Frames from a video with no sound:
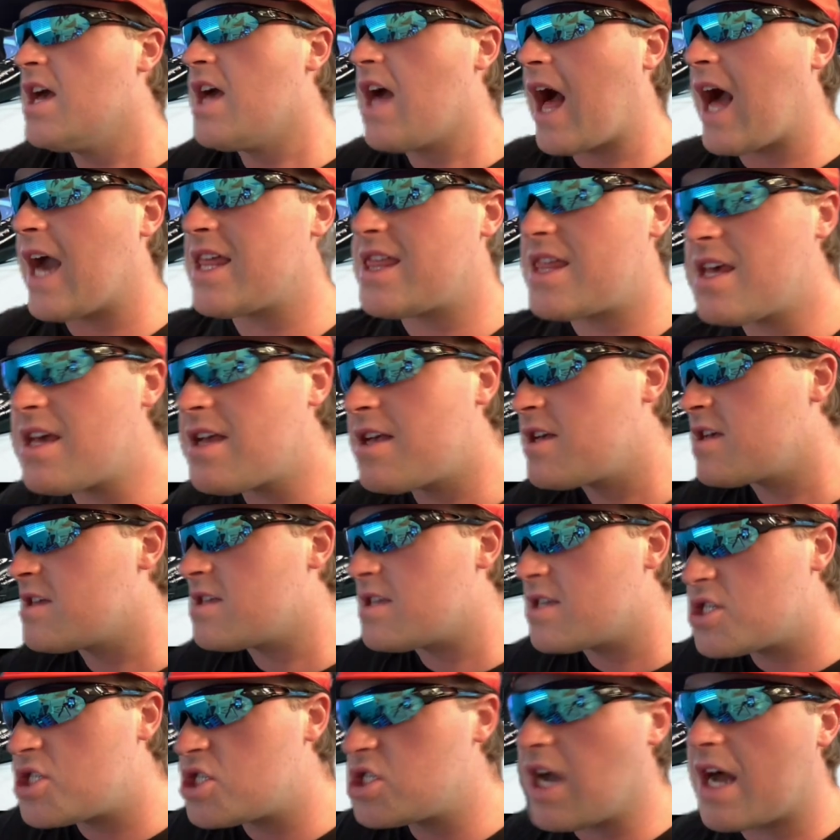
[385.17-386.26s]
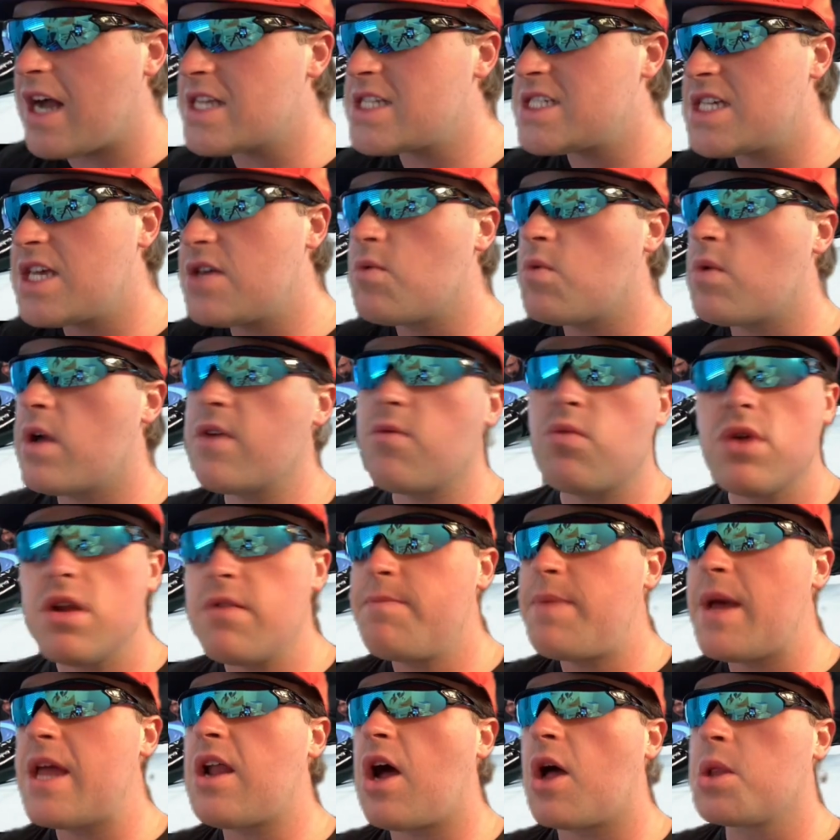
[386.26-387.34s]
I think Shotzi, it would have
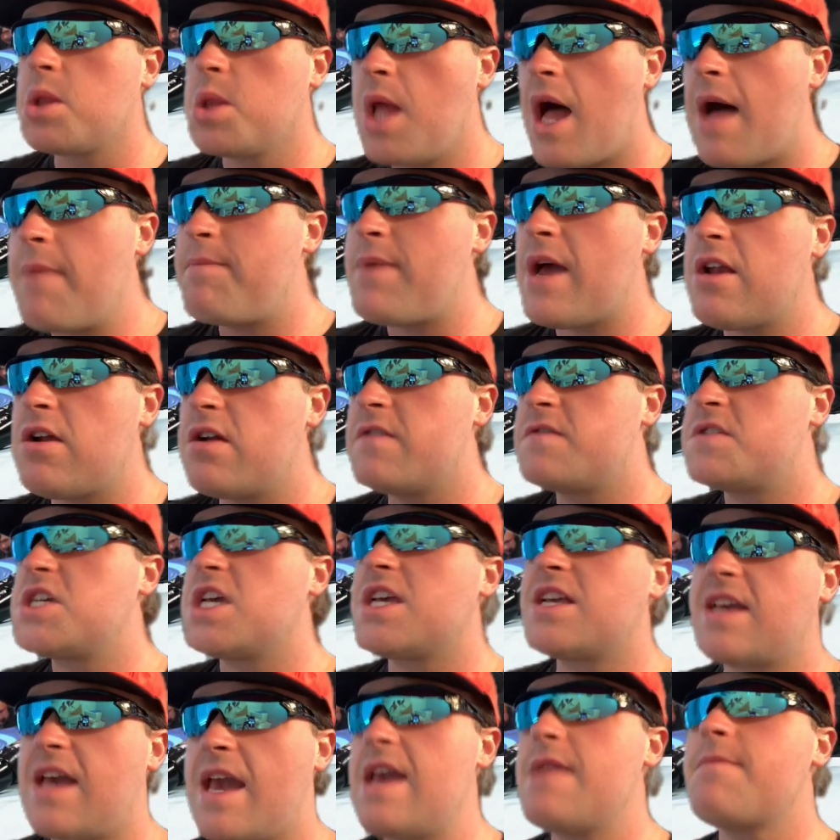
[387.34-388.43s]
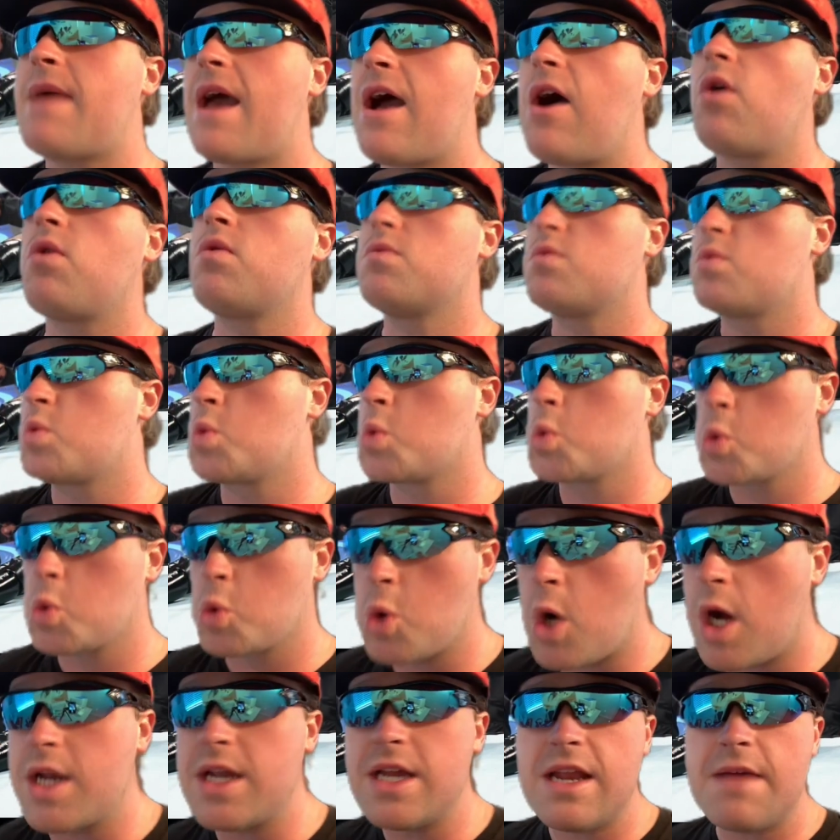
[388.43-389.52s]
been a lot better if she came out
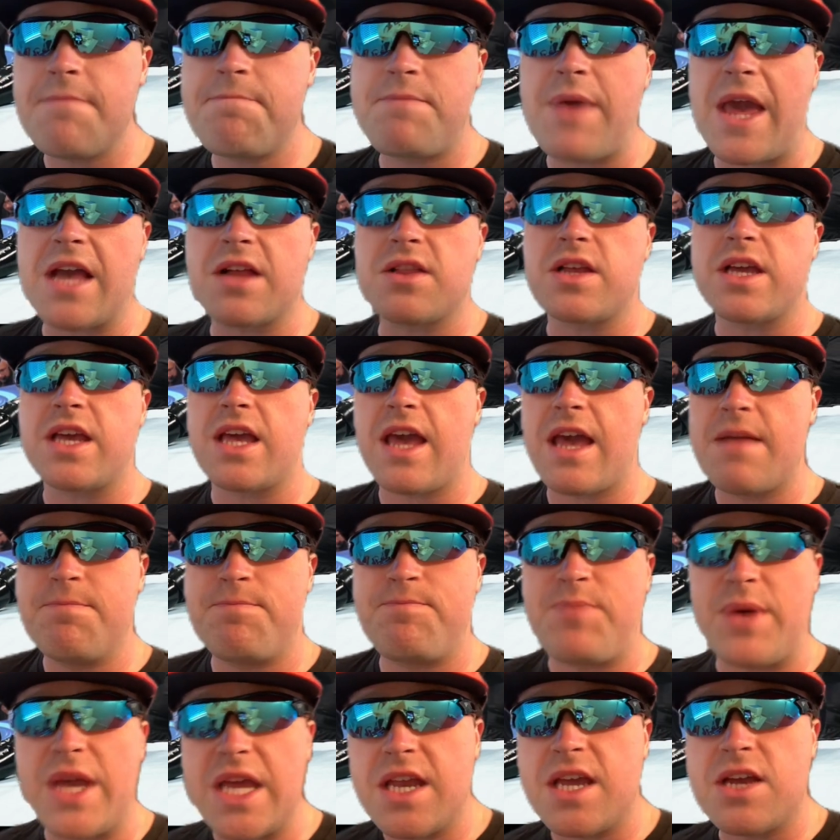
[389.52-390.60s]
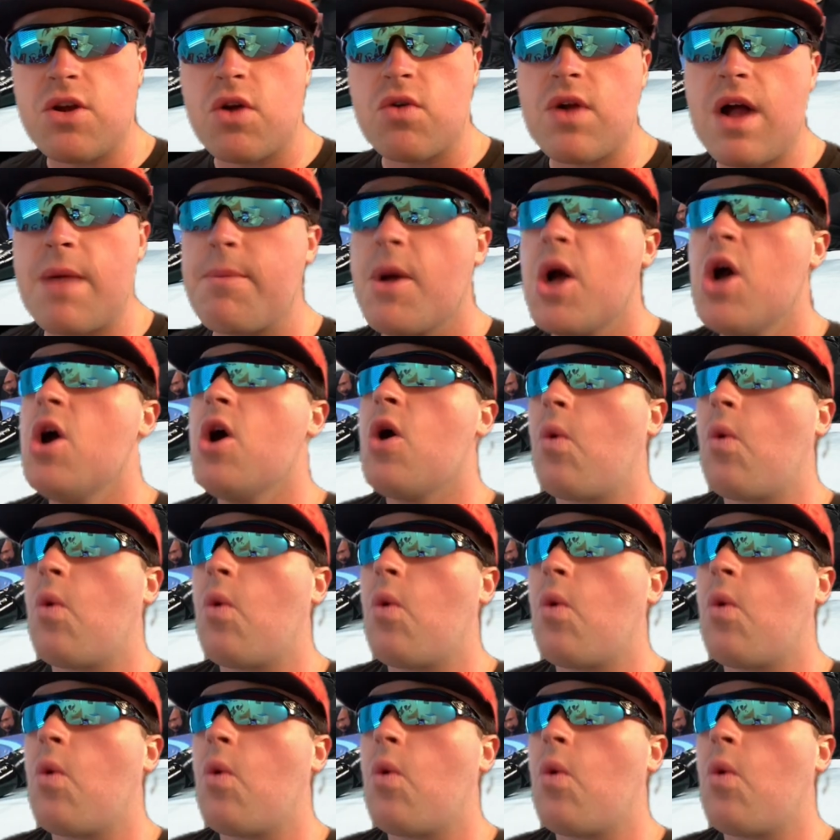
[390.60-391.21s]
running at Bayley and beating her up.